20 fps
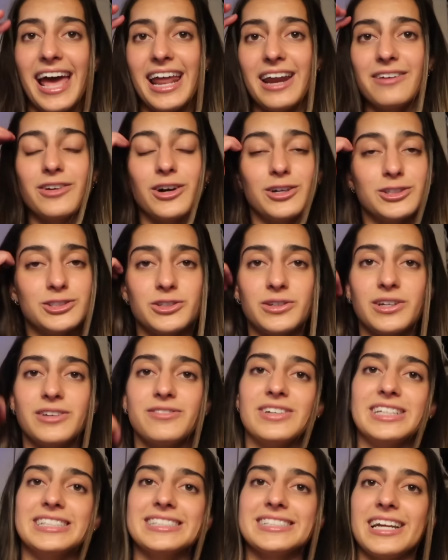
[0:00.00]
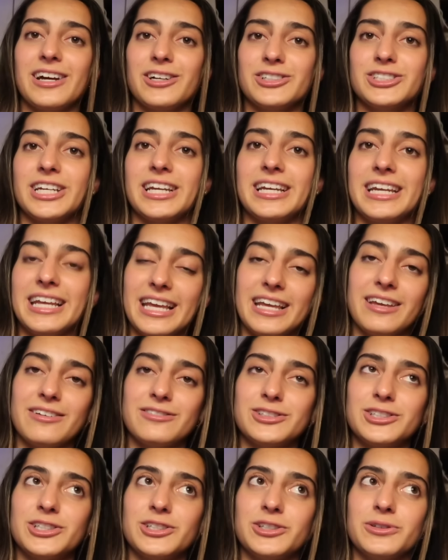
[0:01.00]
And I've also convinced LJ and
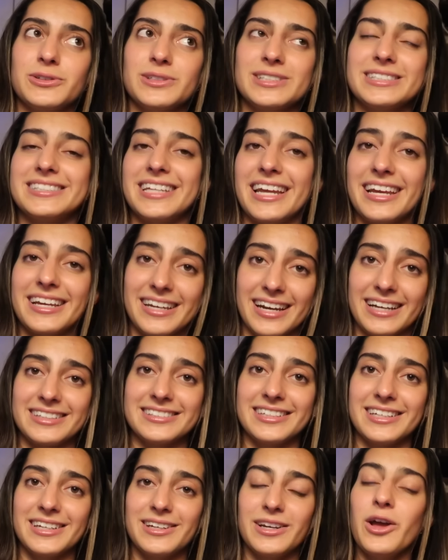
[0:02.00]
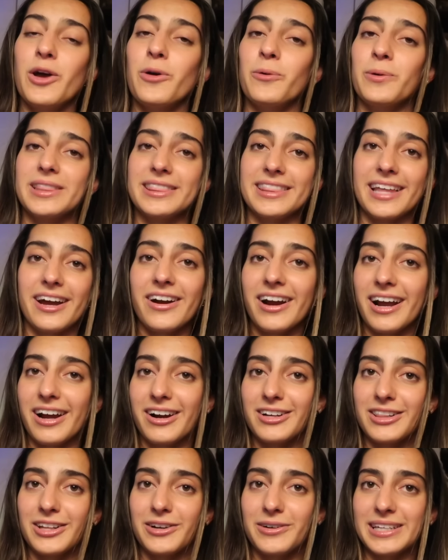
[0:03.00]
Eve to stay connected with their
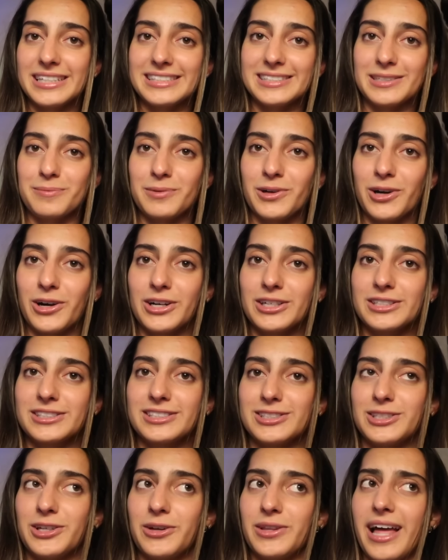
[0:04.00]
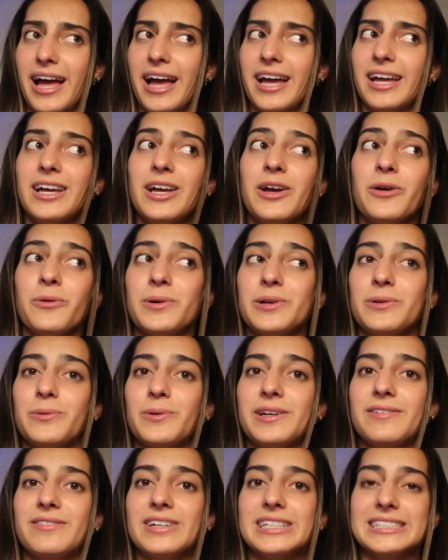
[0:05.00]
Airalo eSIM cards so that when
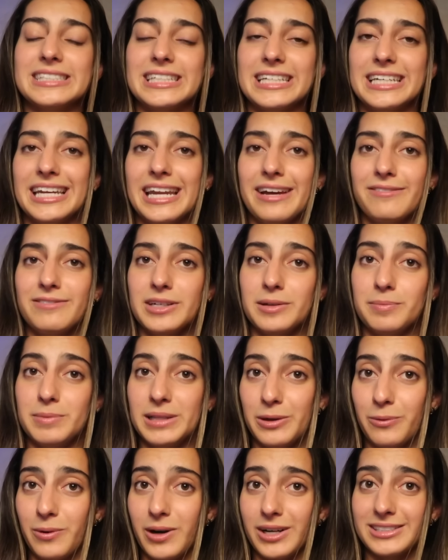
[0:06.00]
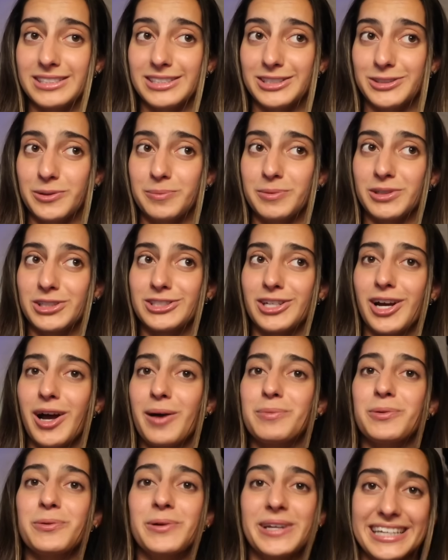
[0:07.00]
one of us inevitably walks into a
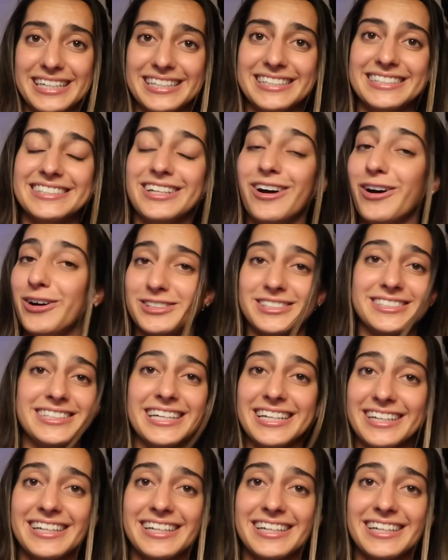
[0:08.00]
bookshop, we can all stay